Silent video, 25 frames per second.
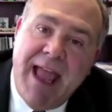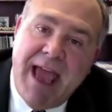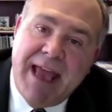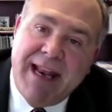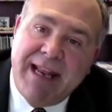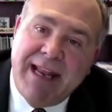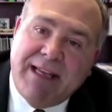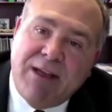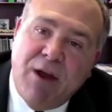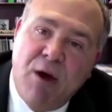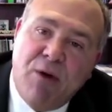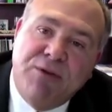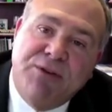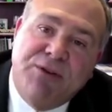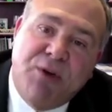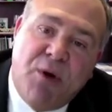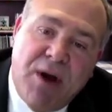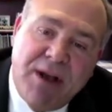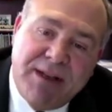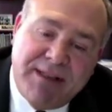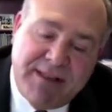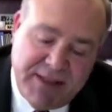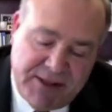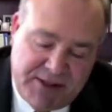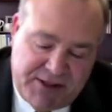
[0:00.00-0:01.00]
And it goes
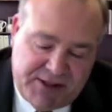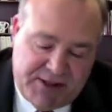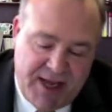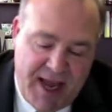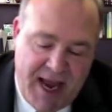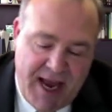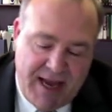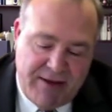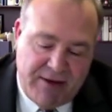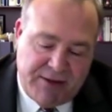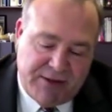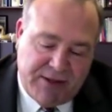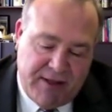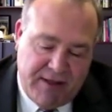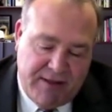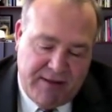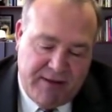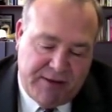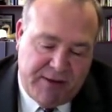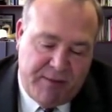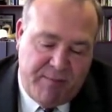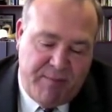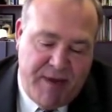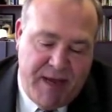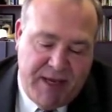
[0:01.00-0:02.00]
on to say,
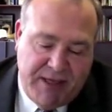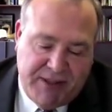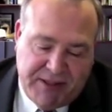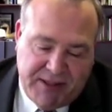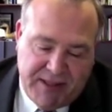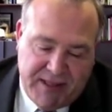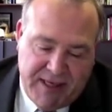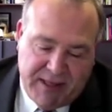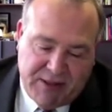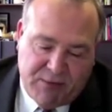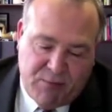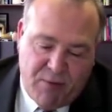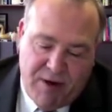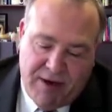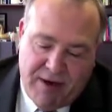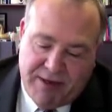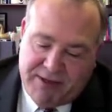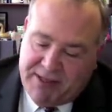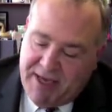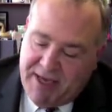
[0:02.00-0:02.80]
there's a piece of this where it